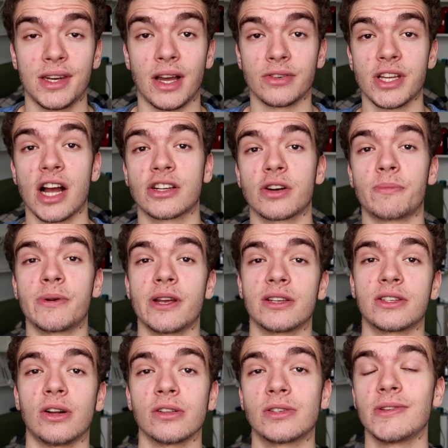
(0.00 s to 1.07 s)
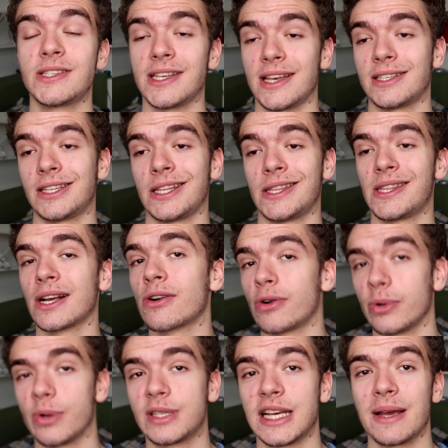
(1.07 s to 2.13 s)
Now, Dr. Breus also says that the
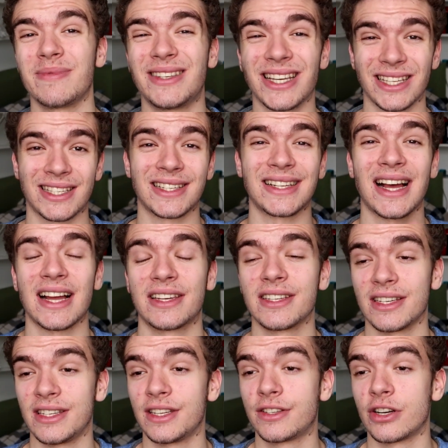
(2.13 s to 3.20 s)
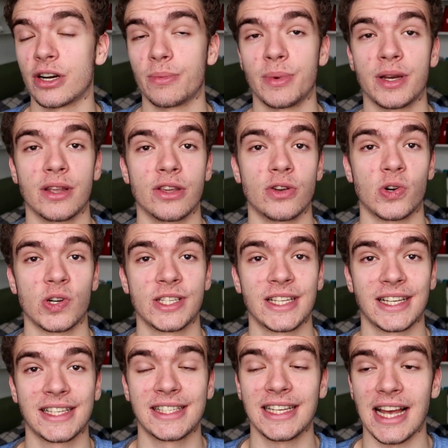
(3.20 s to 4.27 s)
chronotype does not determine your
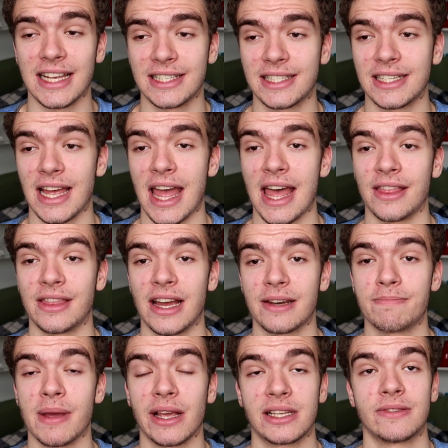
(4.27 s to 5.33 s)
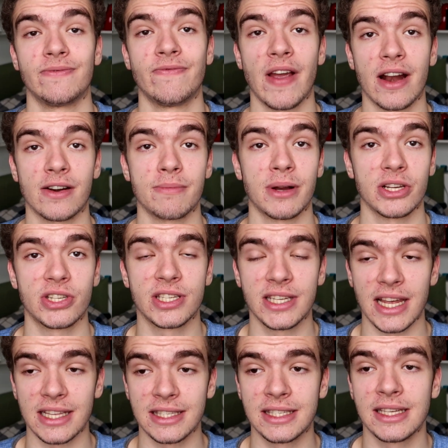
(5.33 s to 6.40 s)
success, and that makes very much
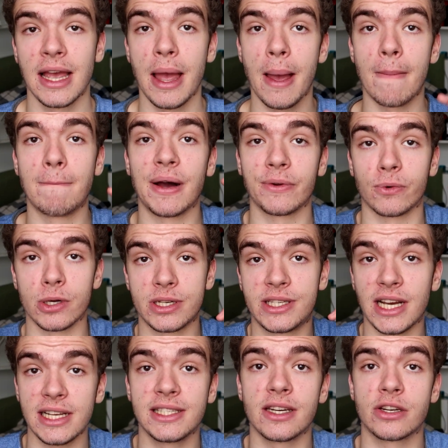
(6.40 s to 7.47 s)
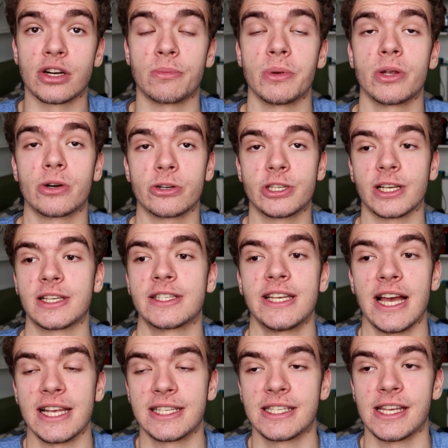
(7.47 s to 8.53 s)
sense. But what does determine your
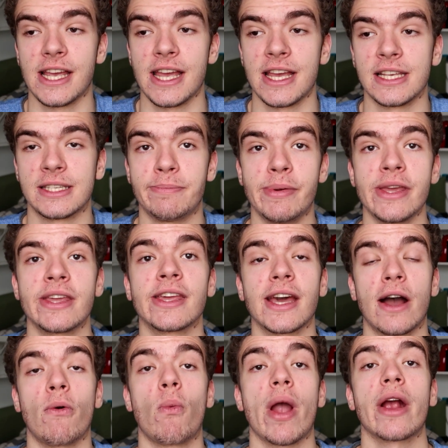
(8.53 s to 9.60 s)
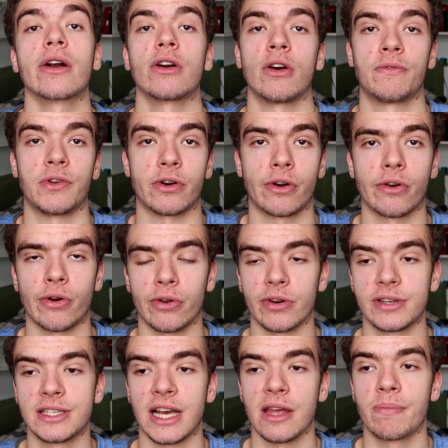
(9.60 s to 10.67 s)
success is being aware of your
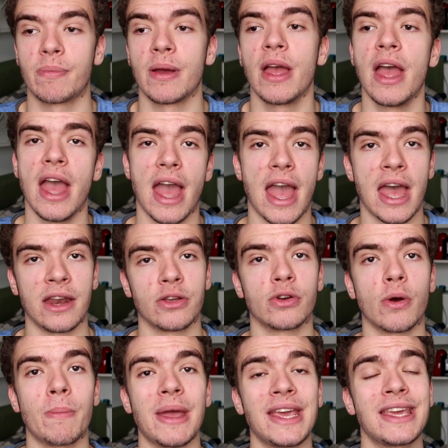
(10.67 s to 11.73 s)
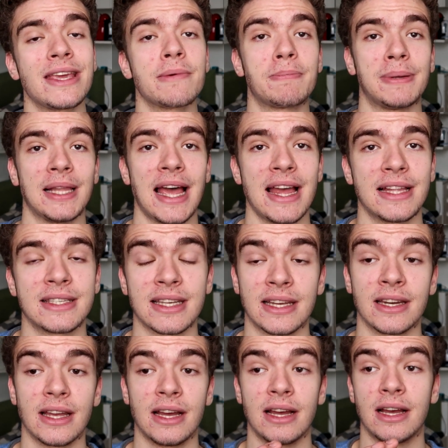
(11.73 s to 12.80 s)
chronotype and making plans
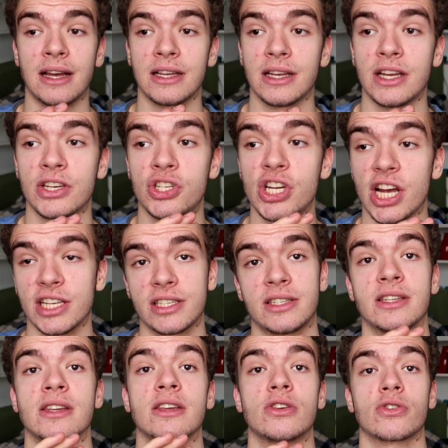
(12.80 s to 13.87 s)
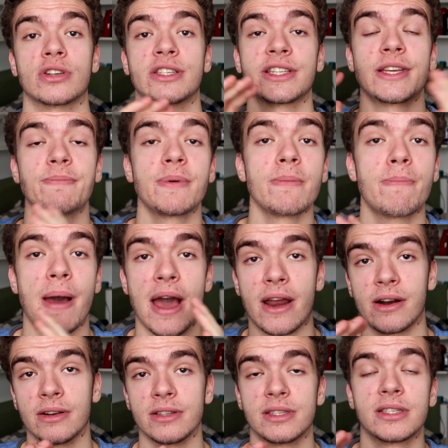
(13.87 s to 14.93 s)
and adjusting your sleeping
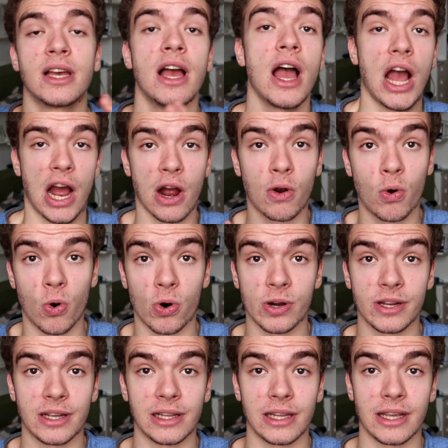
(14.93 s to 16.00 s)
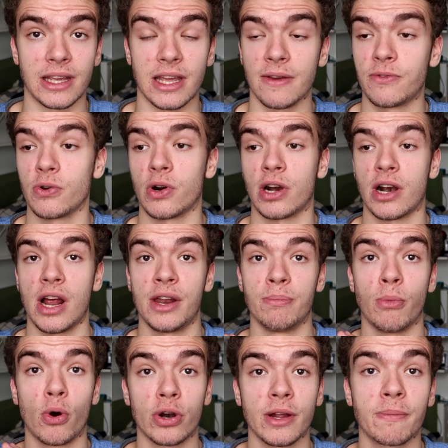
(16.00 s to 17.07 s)
patterns accordingly. If you are a
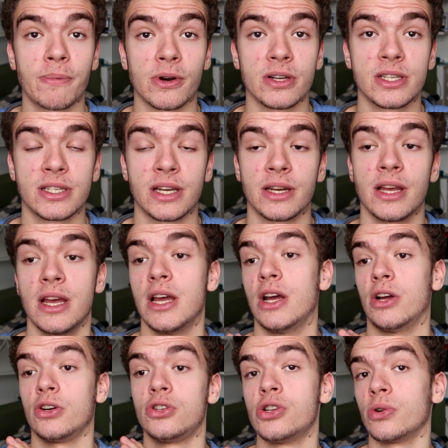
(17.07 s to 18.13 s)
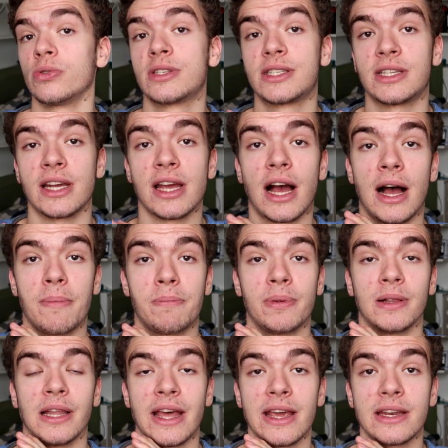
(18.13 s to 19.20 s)
morning person, don't stay up
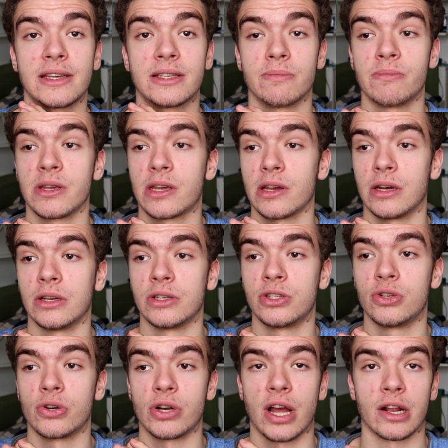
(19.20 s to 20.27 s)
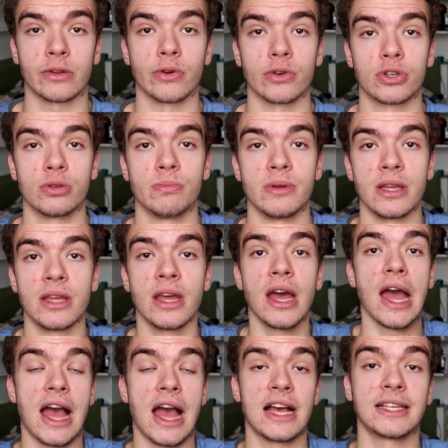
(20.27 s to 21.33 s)
late, because you're not going to be
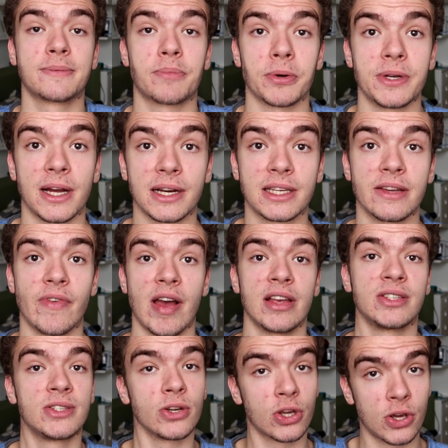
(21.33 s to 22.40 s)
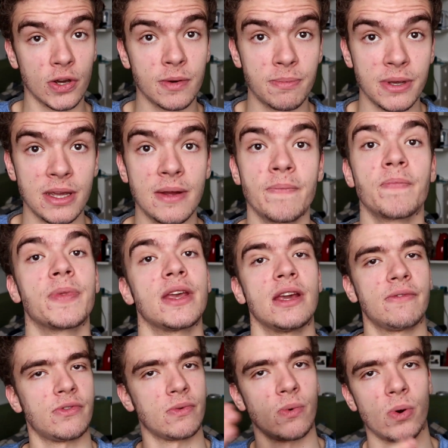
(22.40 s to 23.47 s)
as productive as you could be
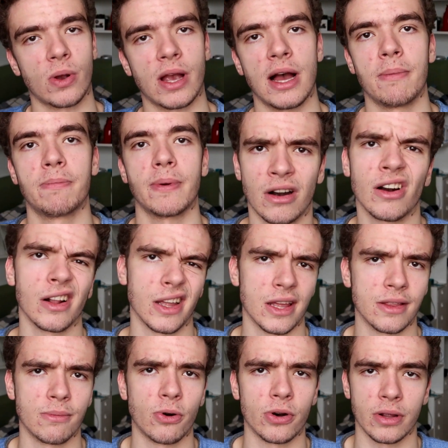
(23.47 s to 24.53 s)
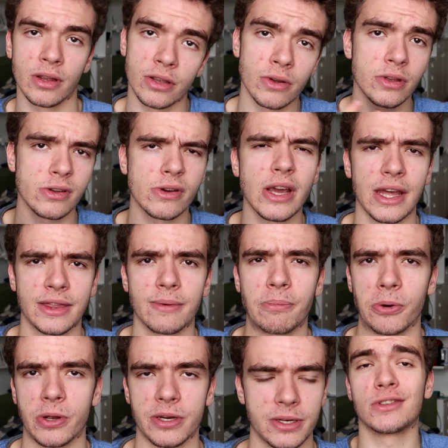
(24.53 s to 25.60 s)
if you woke up early in the morning. You get the
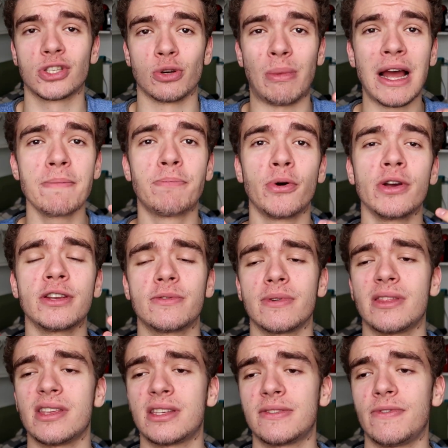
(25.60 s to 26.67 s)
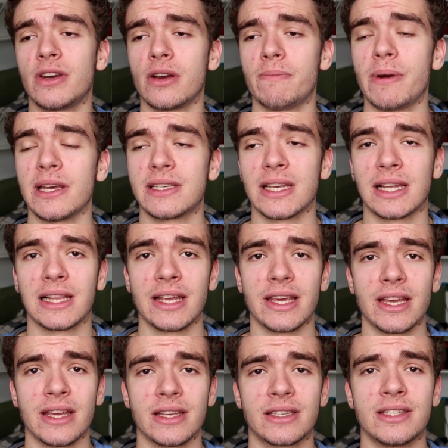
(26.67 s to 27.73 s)
point. So my point with this video
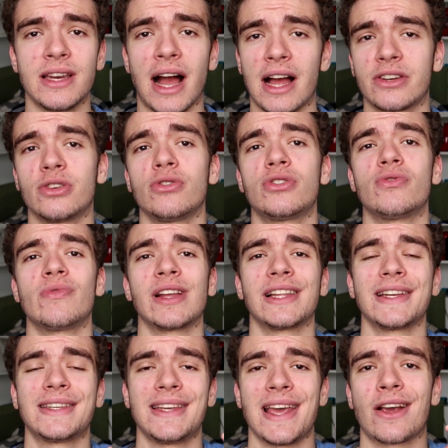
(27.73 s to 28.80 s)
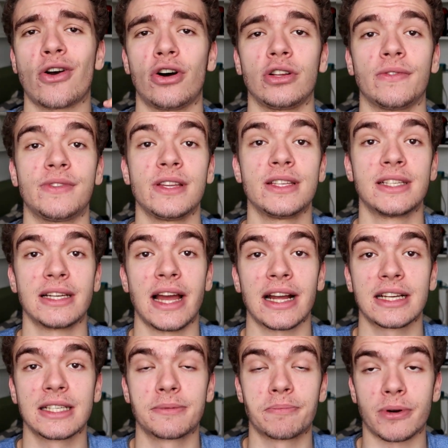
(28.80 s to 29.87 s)
basically is not to really take all of these
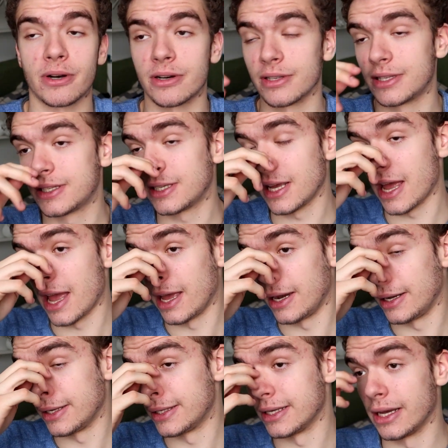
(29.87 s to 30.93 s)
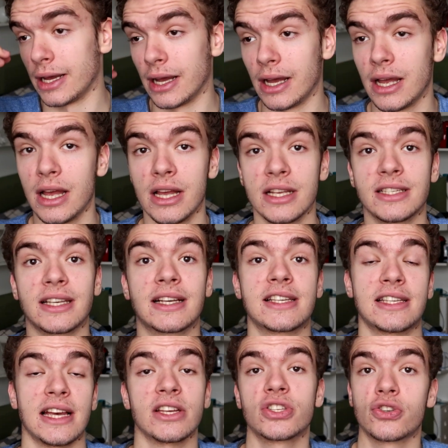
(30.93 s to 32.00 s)
experts and
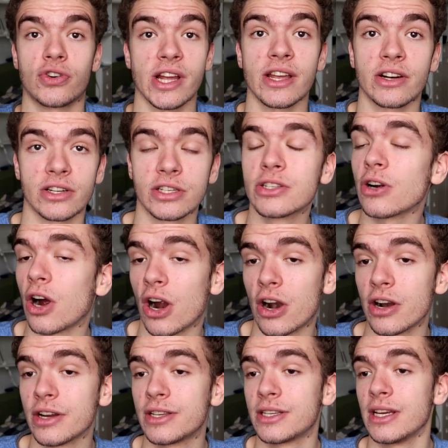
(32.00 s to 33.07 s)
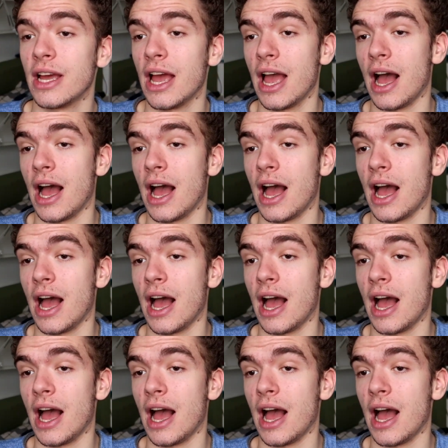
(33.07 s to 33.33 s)
success trainers to heart.